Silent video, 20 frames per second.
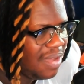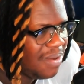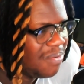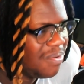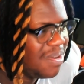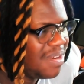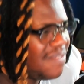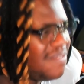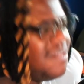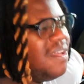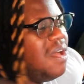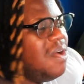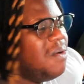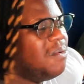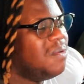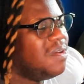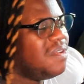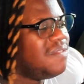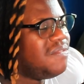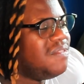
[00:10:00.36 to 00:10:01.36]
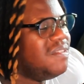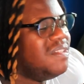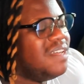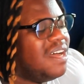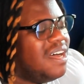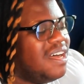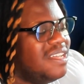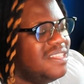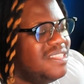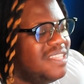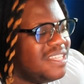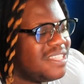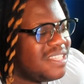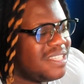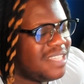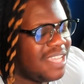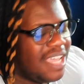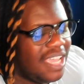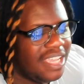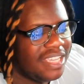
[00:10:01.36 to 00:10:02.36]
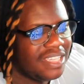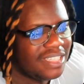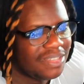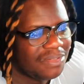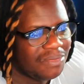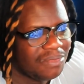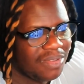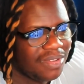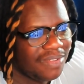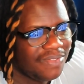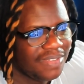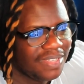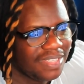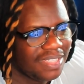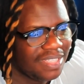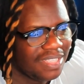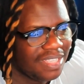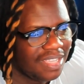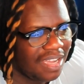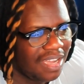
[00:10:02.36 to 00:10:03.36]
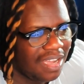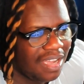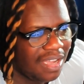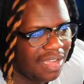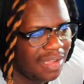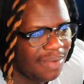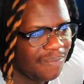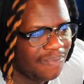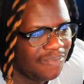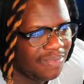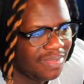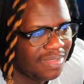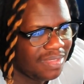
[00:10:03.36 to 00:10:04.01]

What if what if it uh, doesn't say is what if it um